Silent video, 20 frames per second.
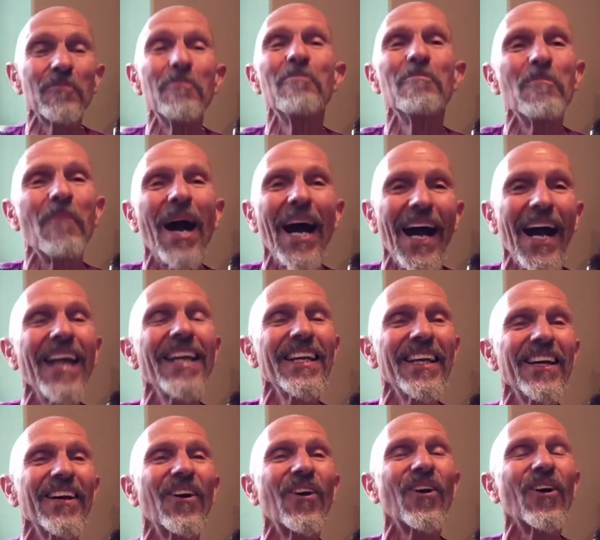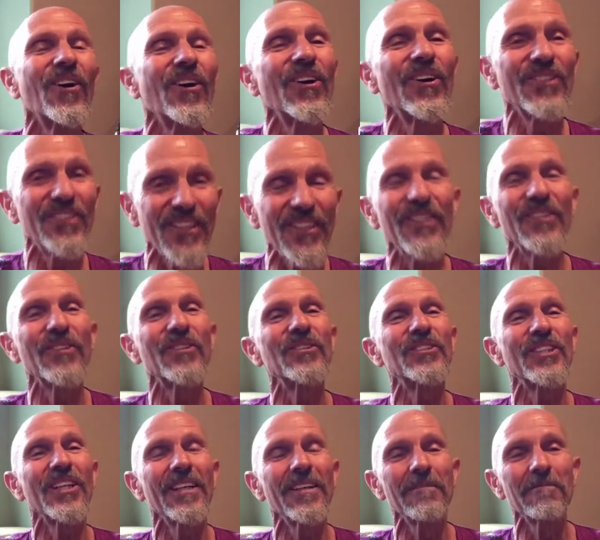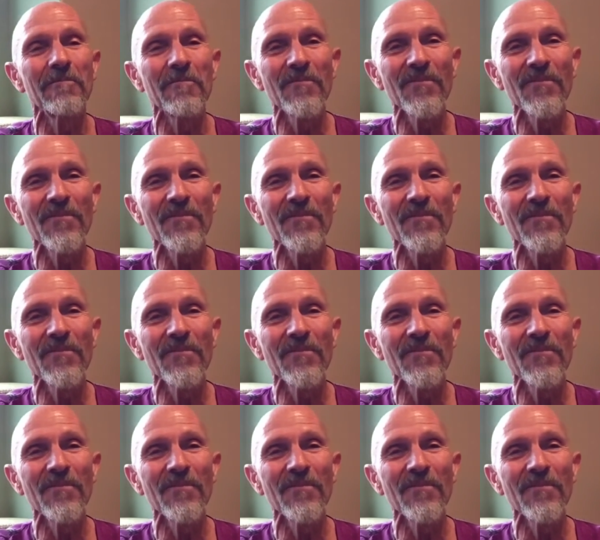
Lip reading: Maya or her delusion.